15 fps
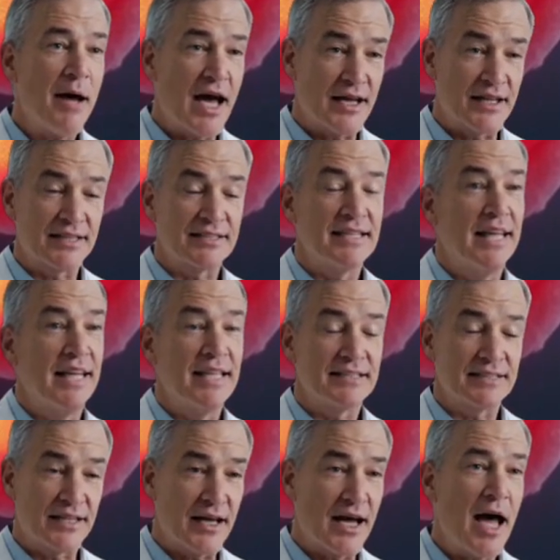repair,
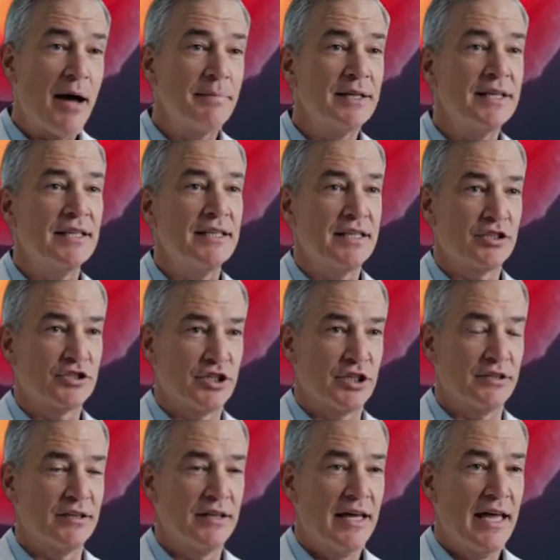and your inflammation
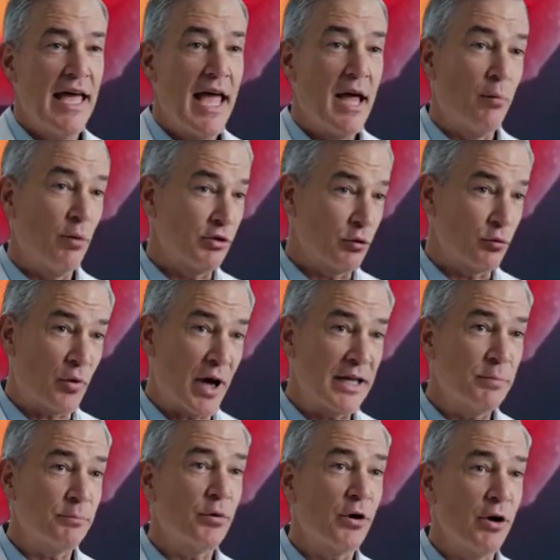decreases
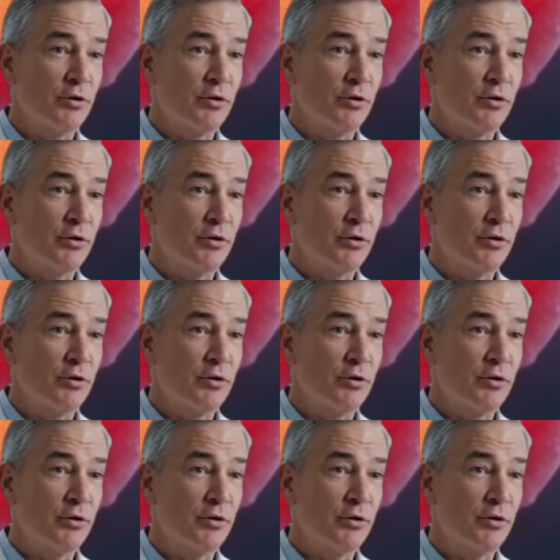naturally.